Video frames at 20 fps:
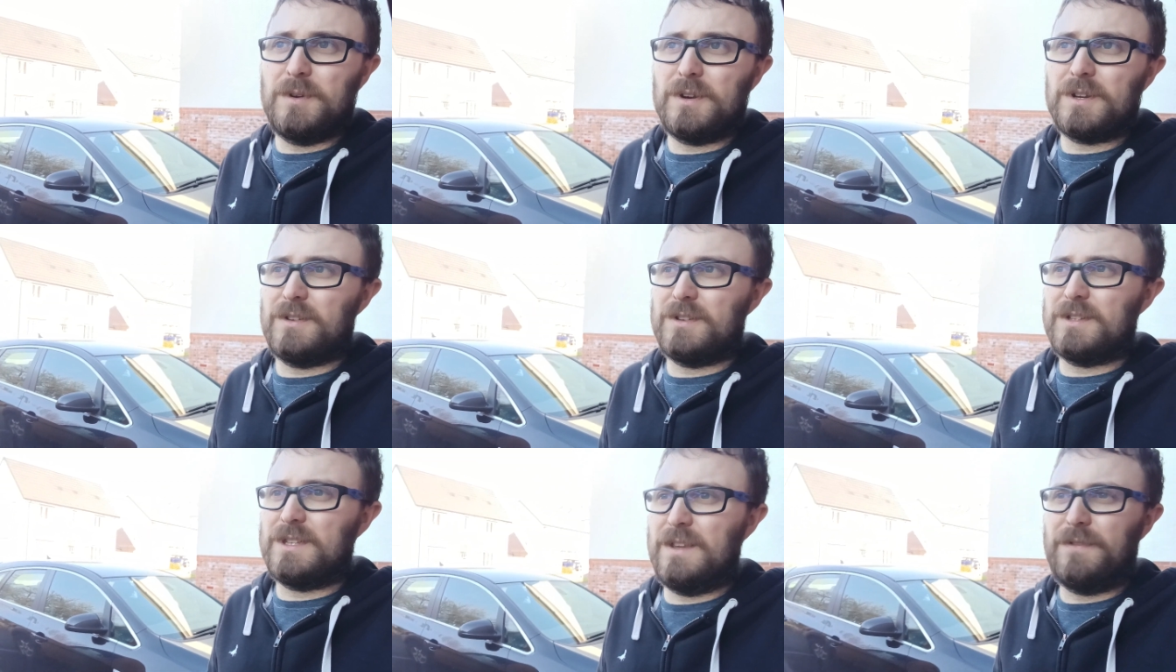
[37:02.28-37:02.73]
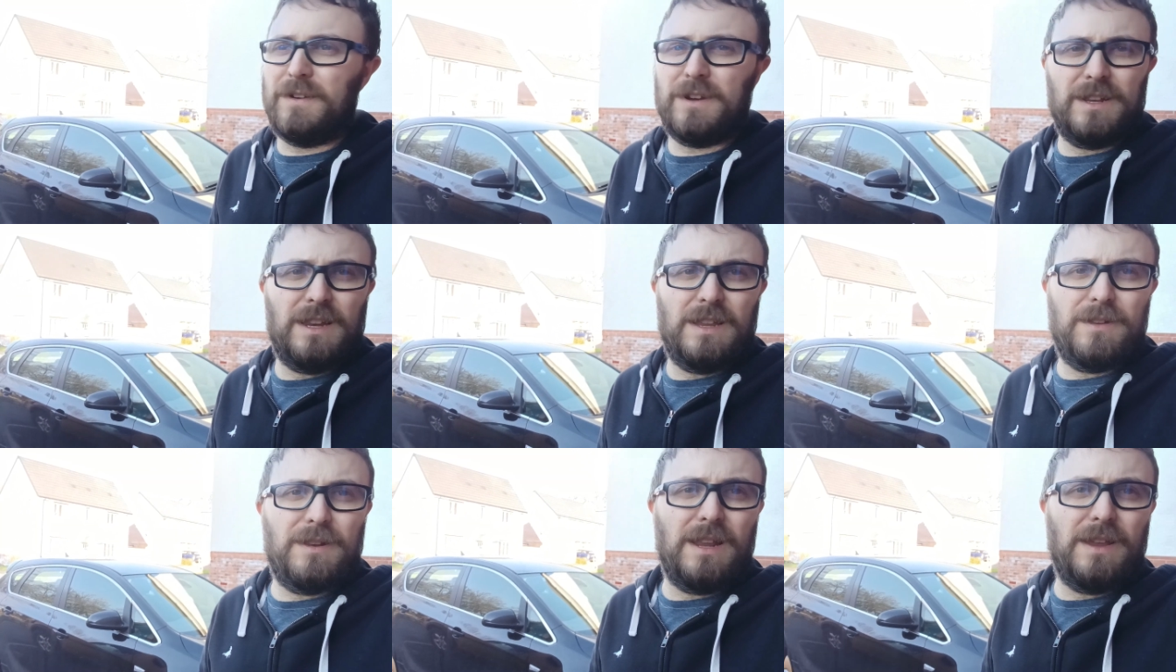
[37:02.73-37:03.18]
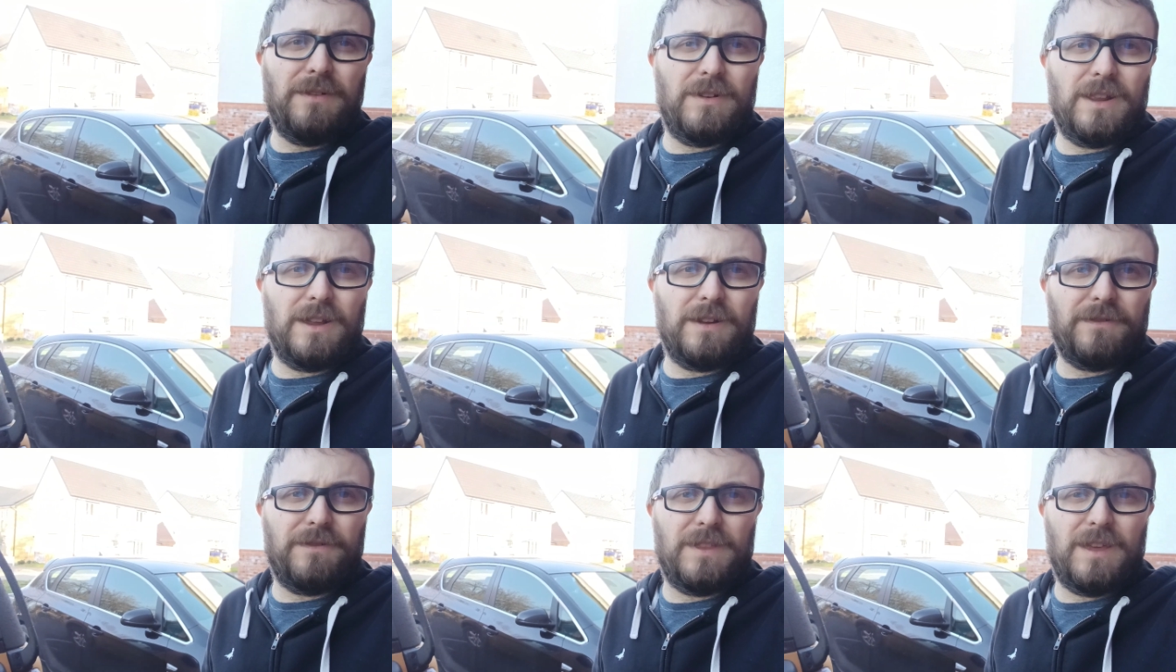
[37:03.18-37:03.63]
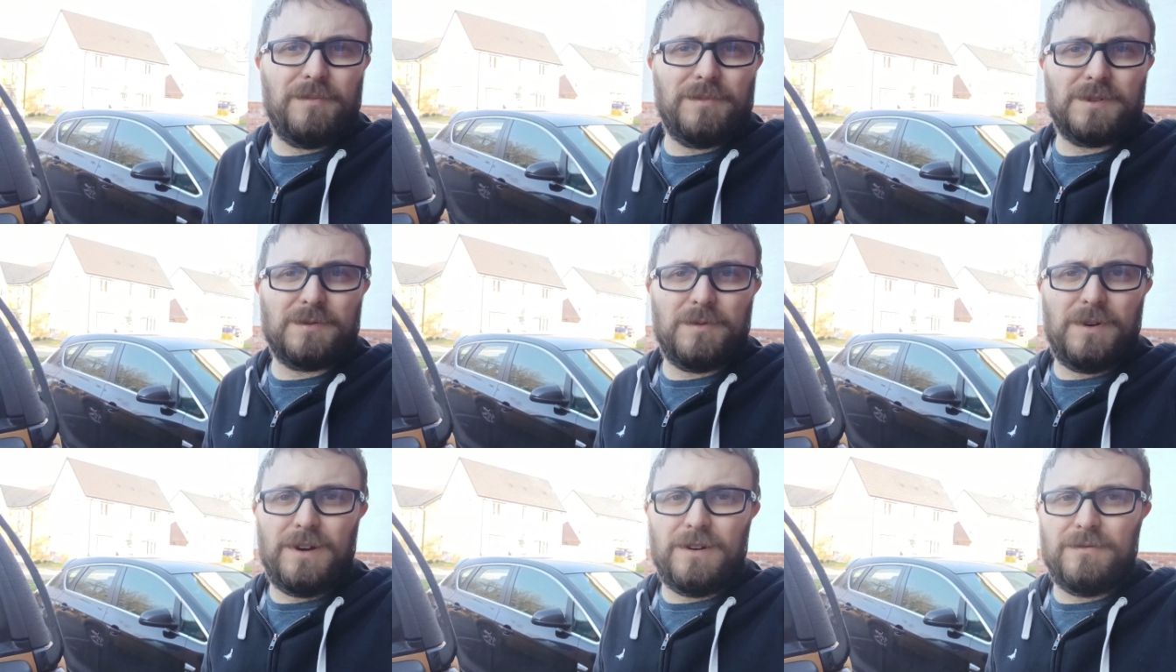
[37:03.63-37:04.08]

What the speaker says: So I'll see if I can leave a link for them as well.